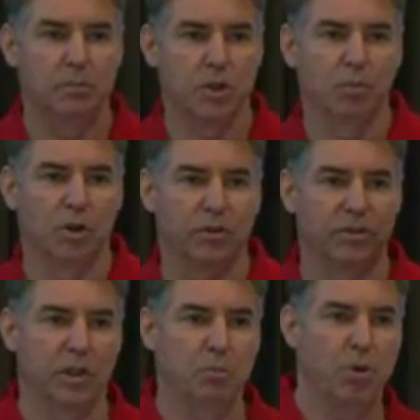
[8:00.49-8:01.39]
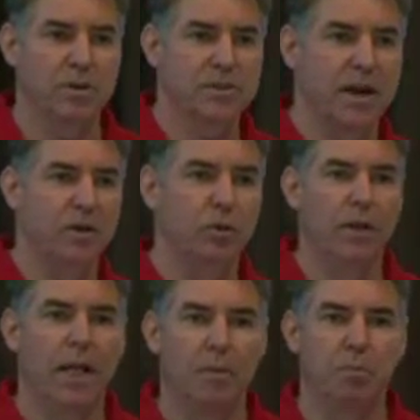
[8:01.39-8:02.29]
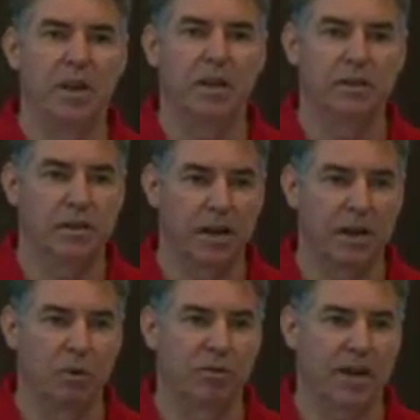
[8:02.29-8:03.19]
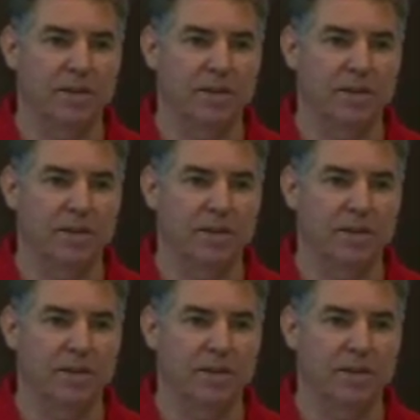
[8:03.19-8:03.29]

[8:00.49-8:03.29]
job costing and point of sale, but in a number of